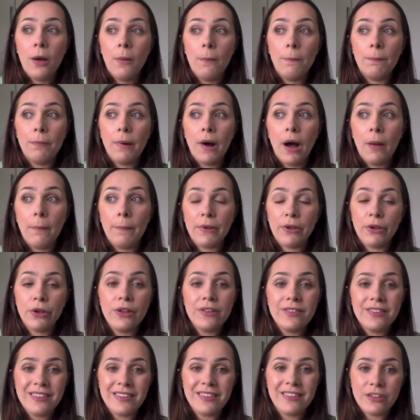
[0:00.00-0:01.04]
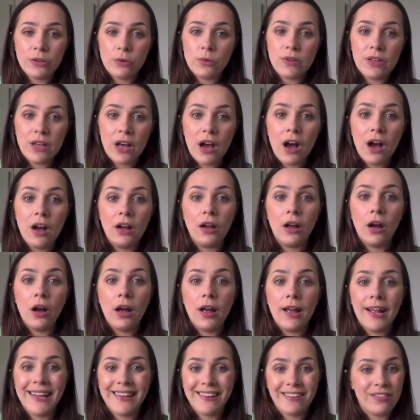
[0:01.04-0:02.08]
But because he's still young,
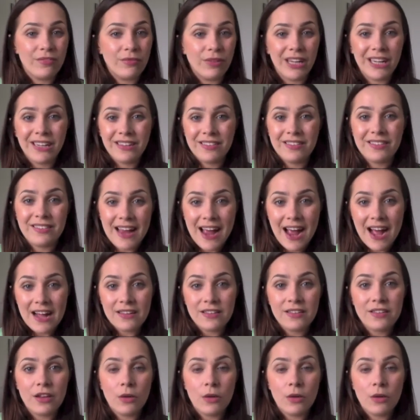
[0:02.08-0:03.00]
he doesn't really understand.